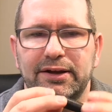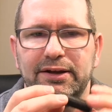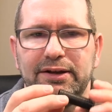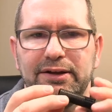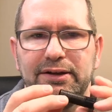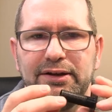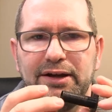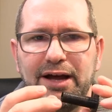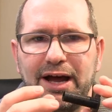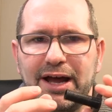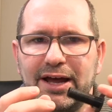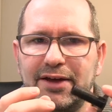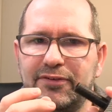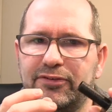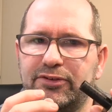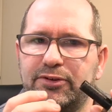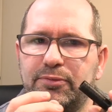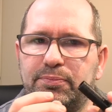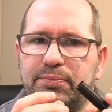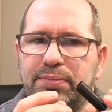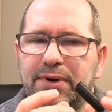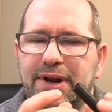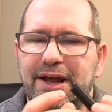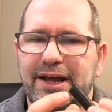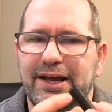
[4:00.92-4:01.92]
uh, I have
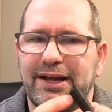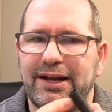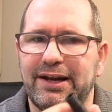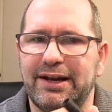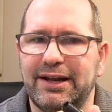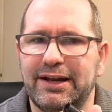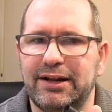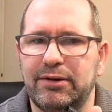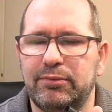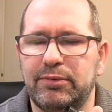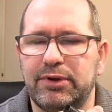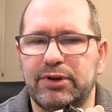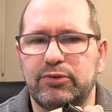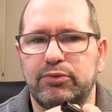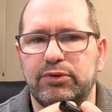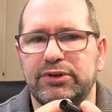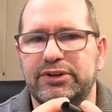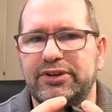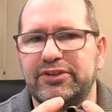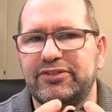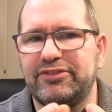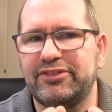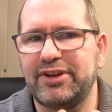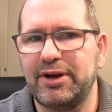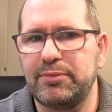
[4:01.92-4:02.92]
to play a little bit
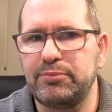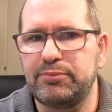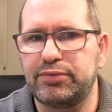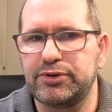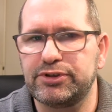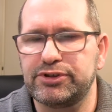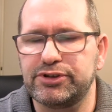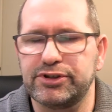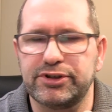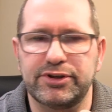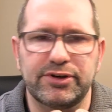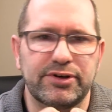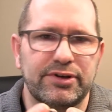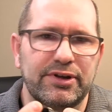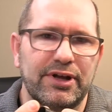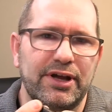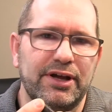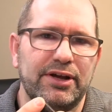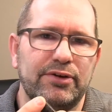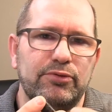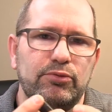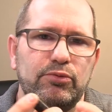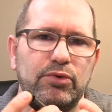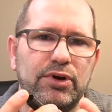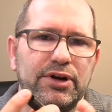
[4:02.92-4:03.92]
with the temperatures,
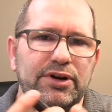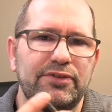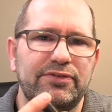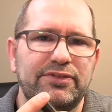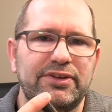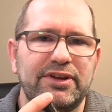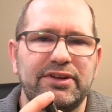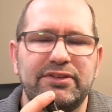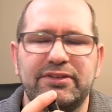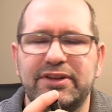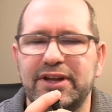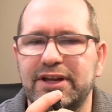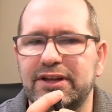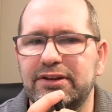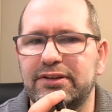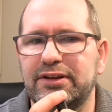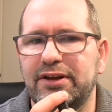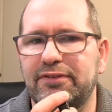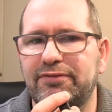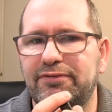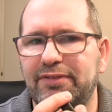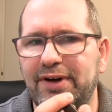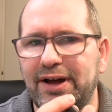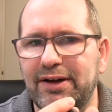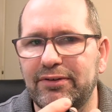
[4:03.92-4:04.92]
and one of the things
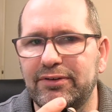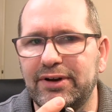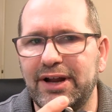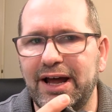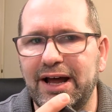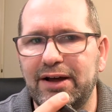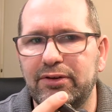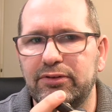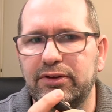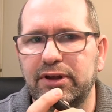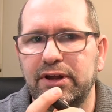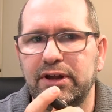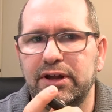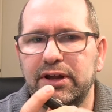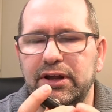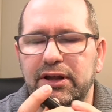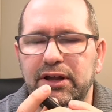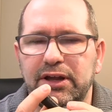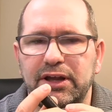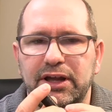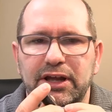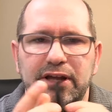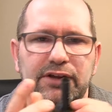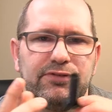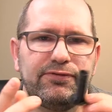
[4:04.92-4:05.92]
I found out
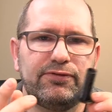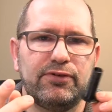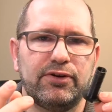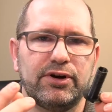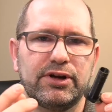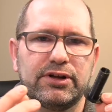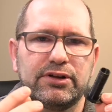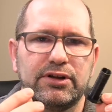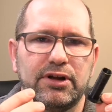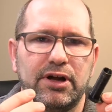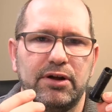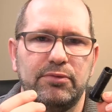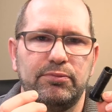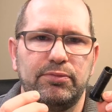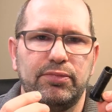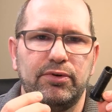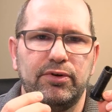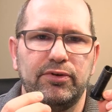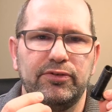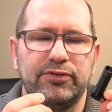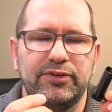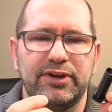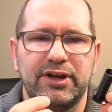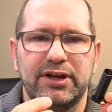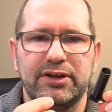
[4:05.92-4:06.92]
is, for
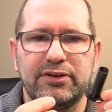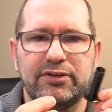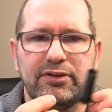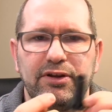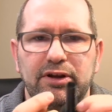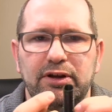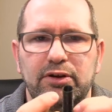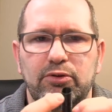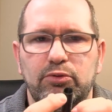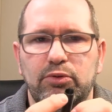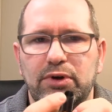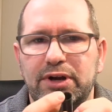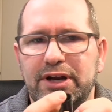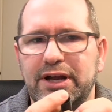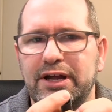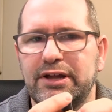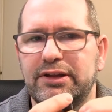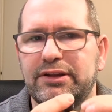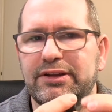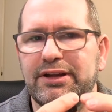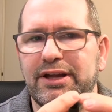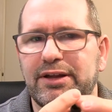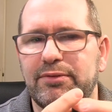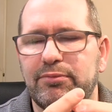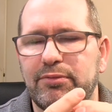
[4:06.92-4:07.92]
example, that uh, when I
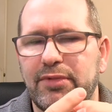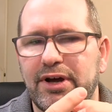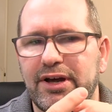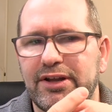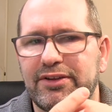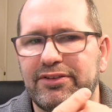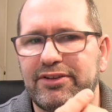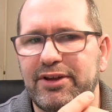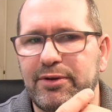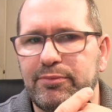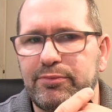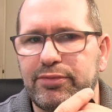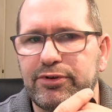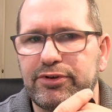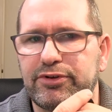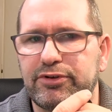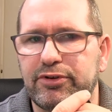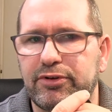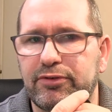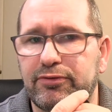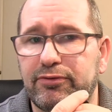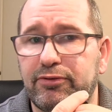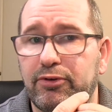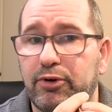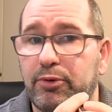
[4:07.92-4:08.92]
set my
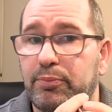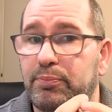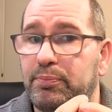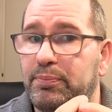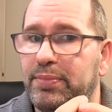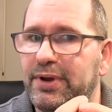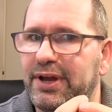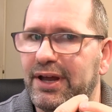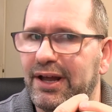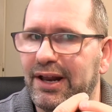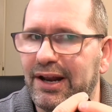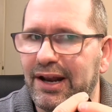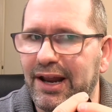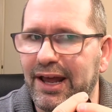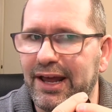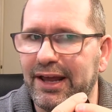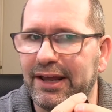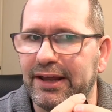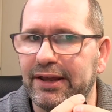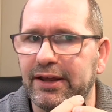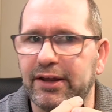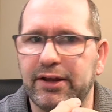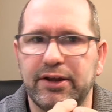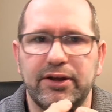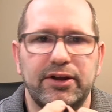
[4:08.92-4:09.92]
temperature for P L
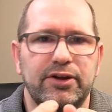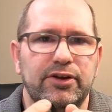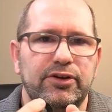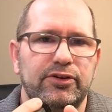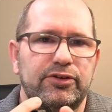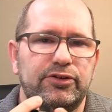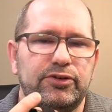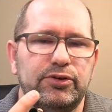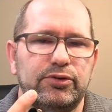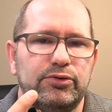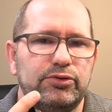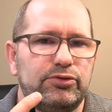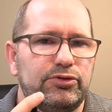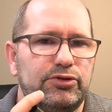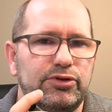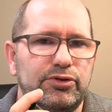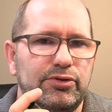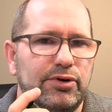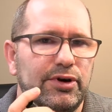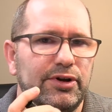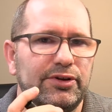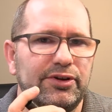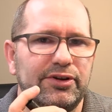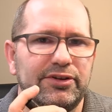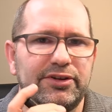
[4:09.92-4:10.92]
A to
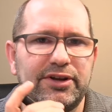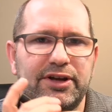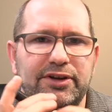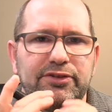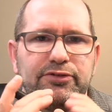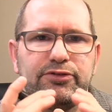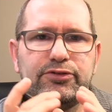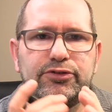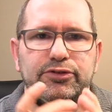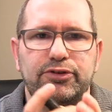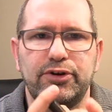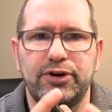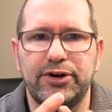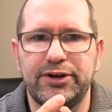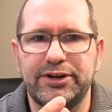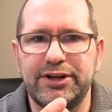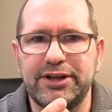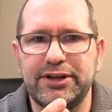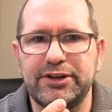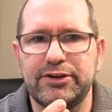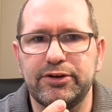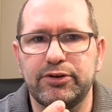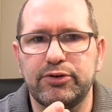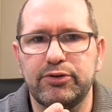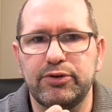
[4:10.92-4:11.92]
two hundred
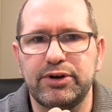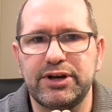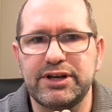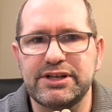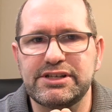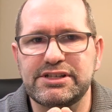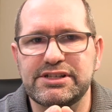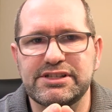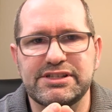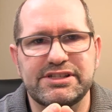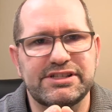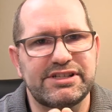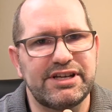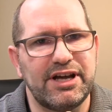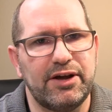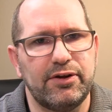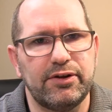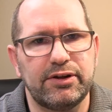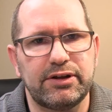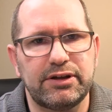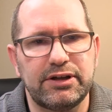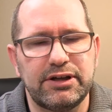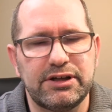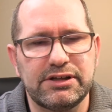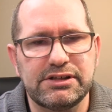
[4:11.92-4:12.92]
thirty degrees
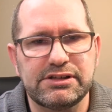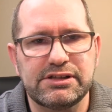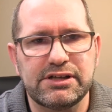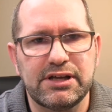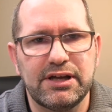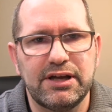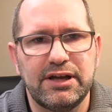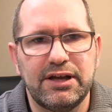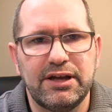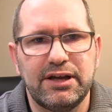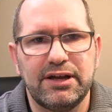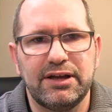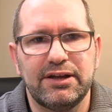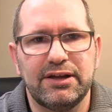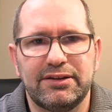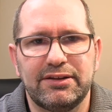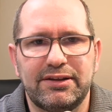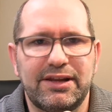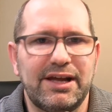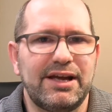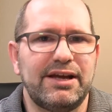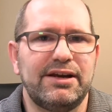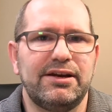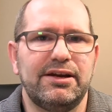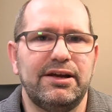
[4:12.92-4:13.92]
Celsius,
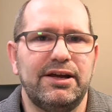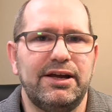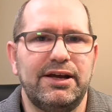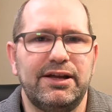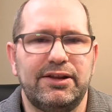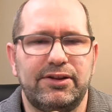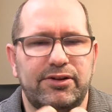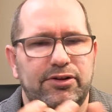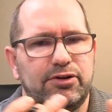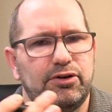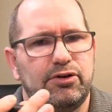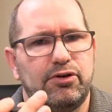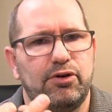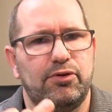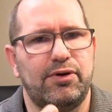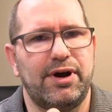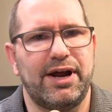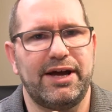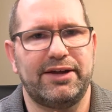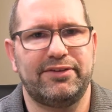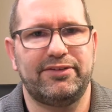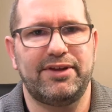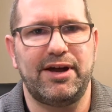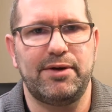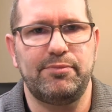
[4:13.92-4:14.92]
then it's the
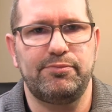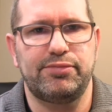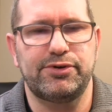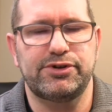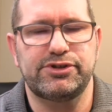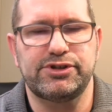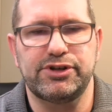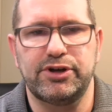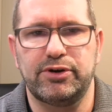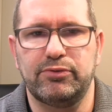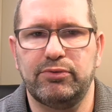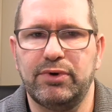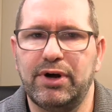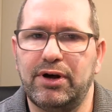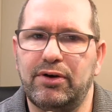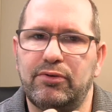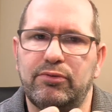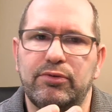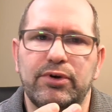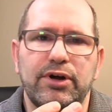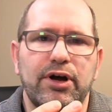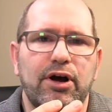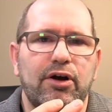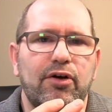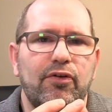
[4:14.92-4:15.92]
correct temperature.
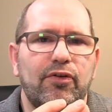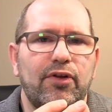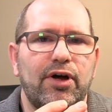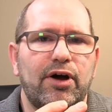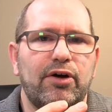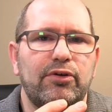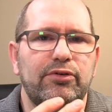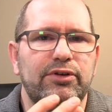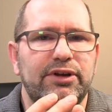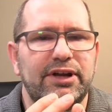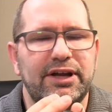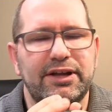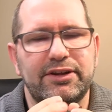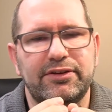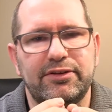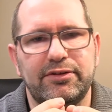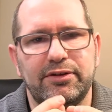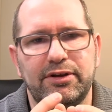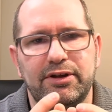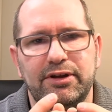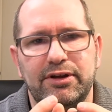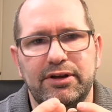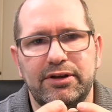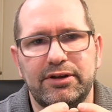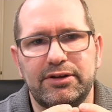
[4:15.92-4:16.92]
Well, we all know that
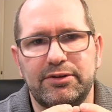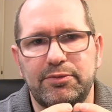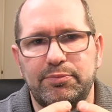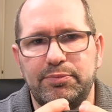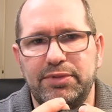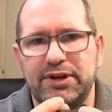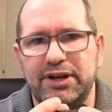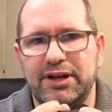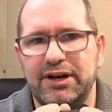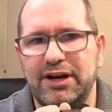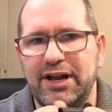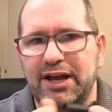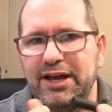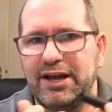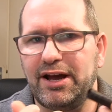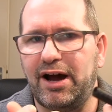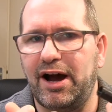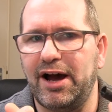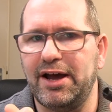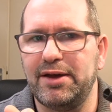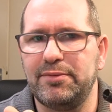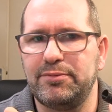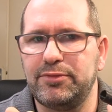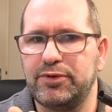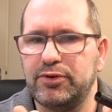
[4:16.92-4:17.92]
uh, the P L A
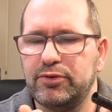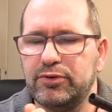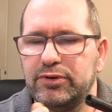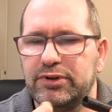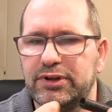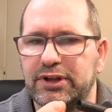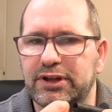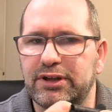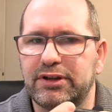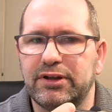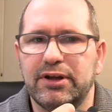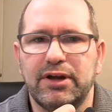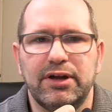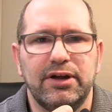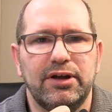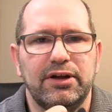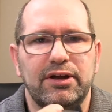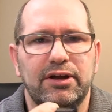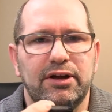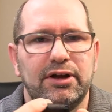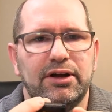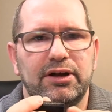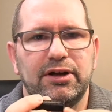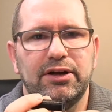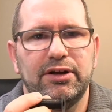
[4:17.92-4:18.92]
I'm using,
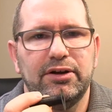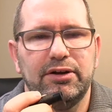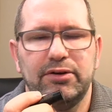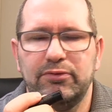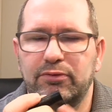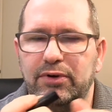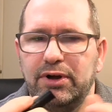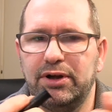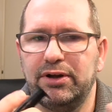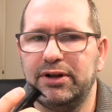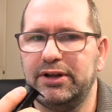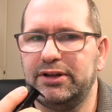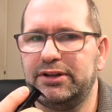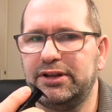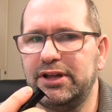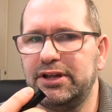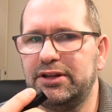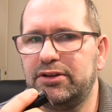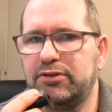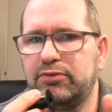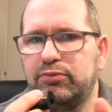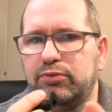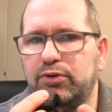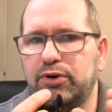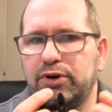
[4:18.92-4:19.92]
uh, well, it,
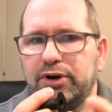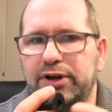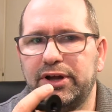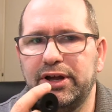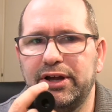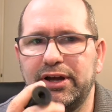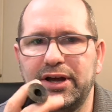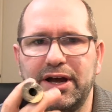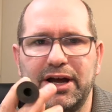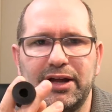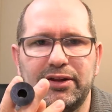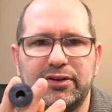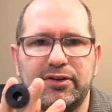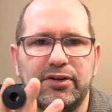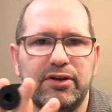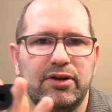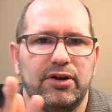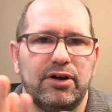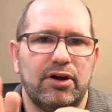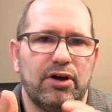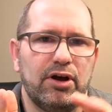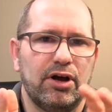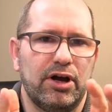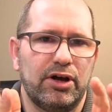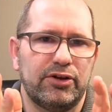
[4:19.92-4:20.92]
it's working at
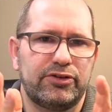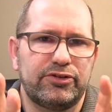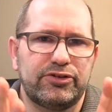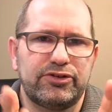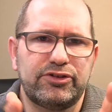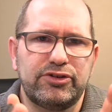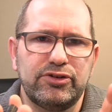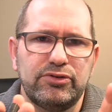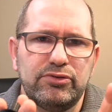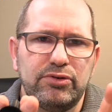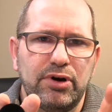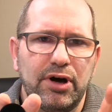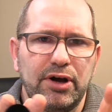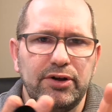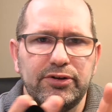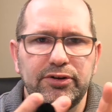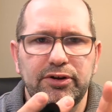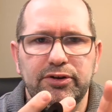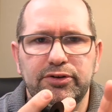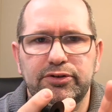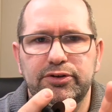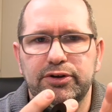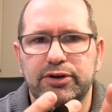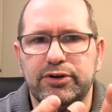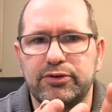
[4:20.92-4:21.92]
a two
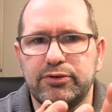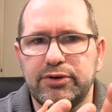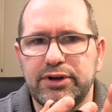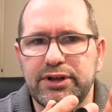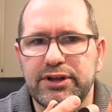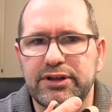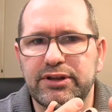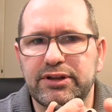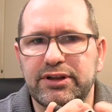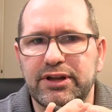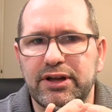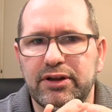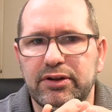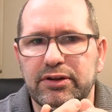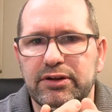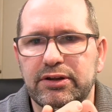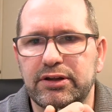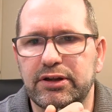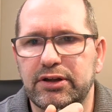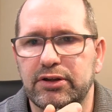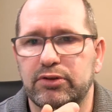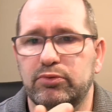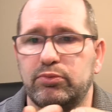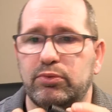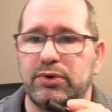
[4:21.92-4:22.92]
hundred degrees
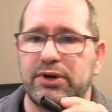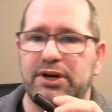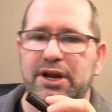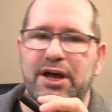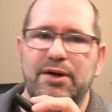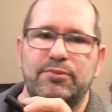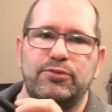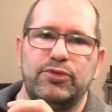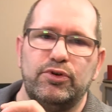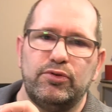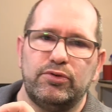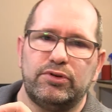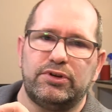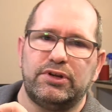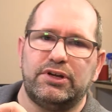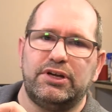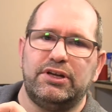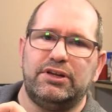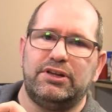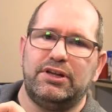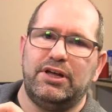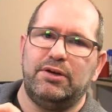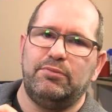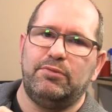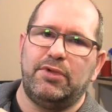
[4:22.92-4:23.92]
Celsius when I'm using
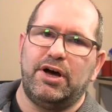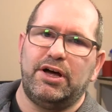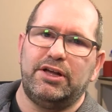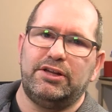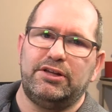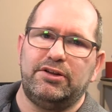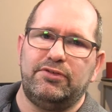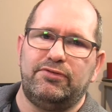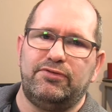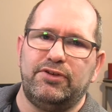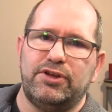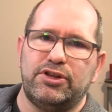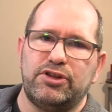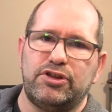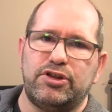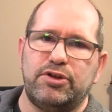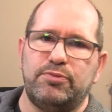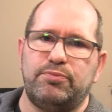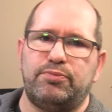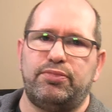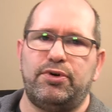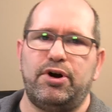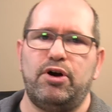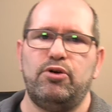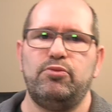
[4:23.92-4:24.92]
it in my
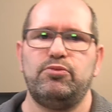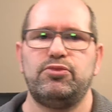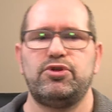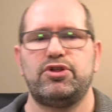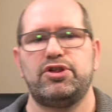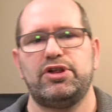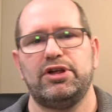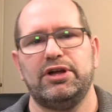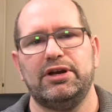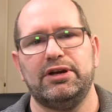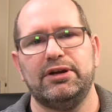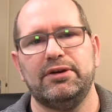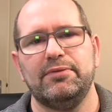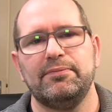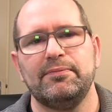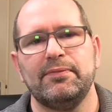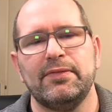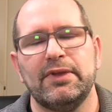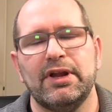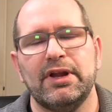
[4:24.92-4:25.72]
DaVinci Pro machine.